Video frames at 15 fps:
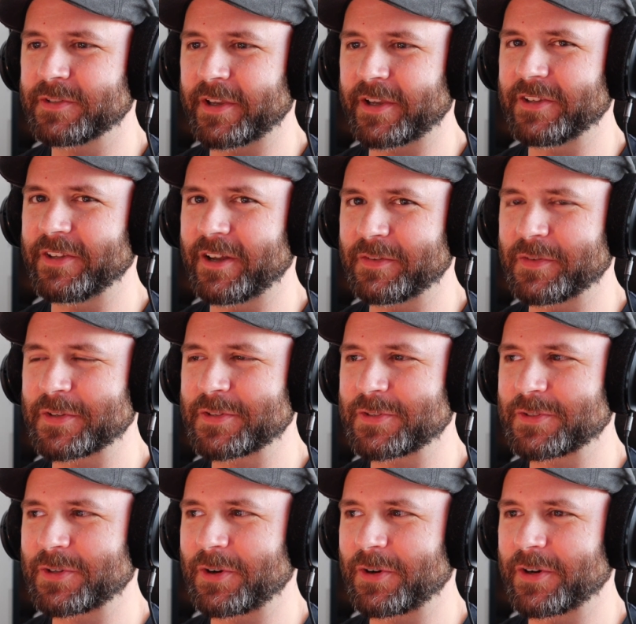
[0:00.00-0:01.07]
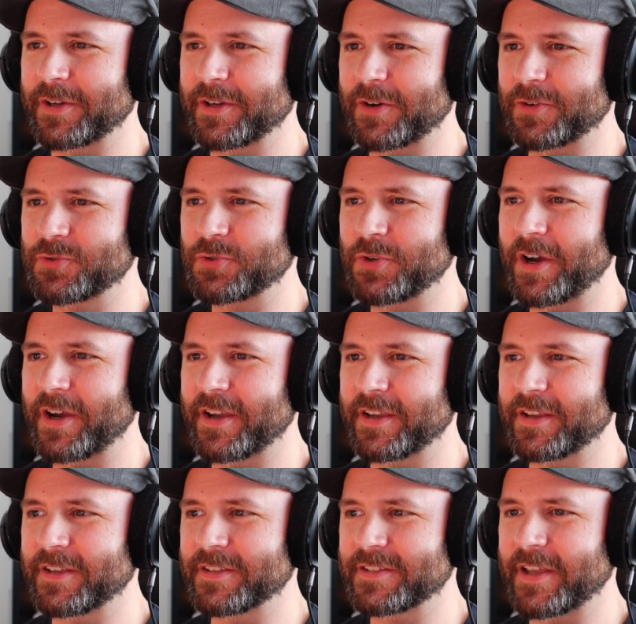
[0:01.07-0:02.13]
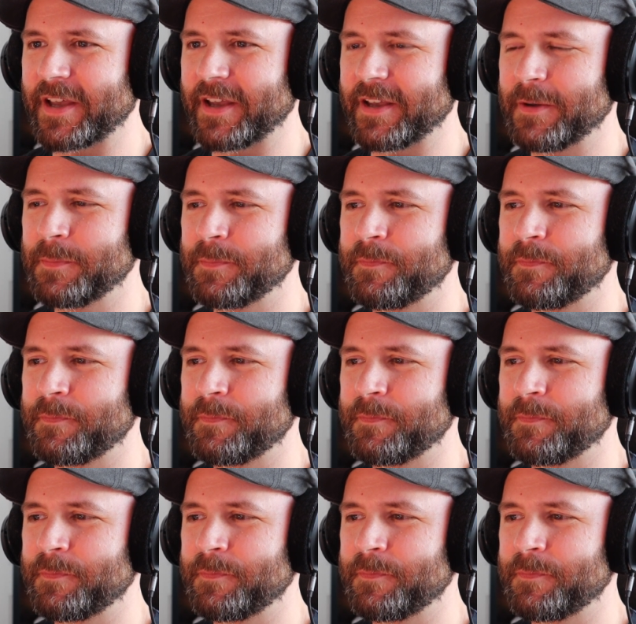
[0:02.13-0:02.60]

like a lot of us are trying, is that,